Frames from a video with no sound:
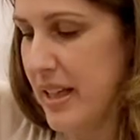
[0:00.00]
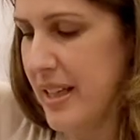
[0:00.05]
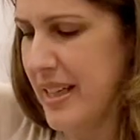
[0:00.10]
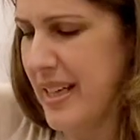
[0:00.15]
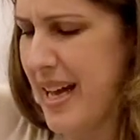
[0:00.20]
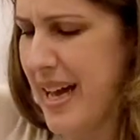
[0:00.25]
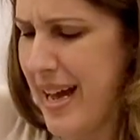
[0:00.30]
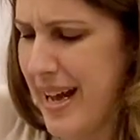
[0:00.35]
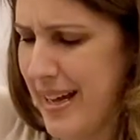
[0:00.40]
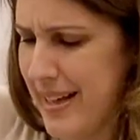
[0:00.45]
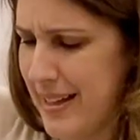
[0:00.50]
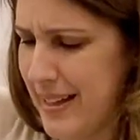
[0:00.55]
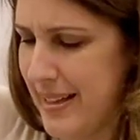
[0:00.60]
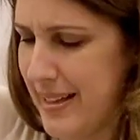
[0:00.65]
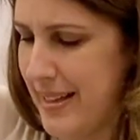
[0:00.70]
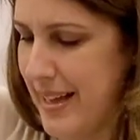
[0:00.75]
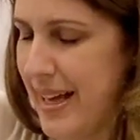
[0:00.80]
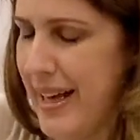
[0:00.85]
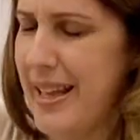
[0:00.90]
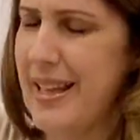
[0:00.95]
inhale it.
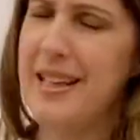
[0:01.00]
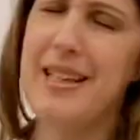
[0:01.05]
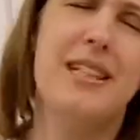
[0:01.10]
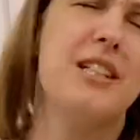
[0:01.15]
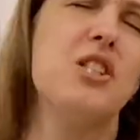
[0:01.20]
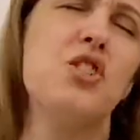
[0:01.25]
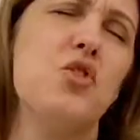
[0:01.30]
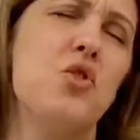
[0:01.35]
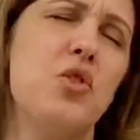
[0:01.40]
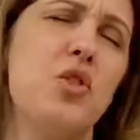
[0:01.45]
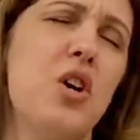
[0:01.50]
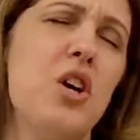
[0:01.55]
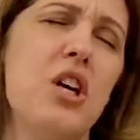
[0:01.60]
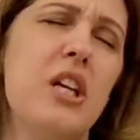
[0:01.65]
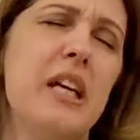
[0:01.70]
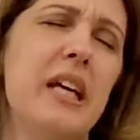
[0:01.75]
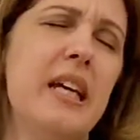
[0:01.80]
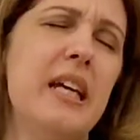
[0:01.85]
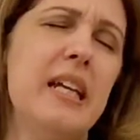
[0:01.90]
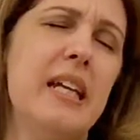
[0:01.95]
Helen, do
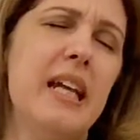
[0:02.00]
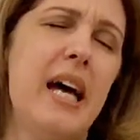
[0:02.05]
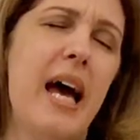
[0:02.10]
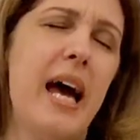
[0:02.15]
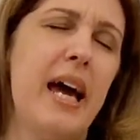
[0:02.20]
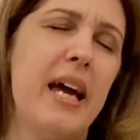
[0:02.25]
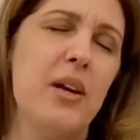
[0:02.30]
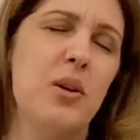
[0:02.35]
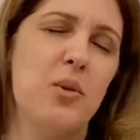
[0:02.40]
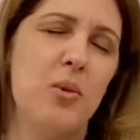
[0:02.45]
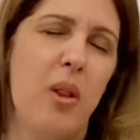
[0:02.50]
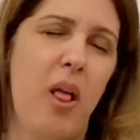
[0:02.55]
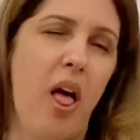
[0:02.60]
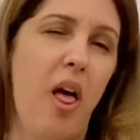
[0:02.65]
not inhale.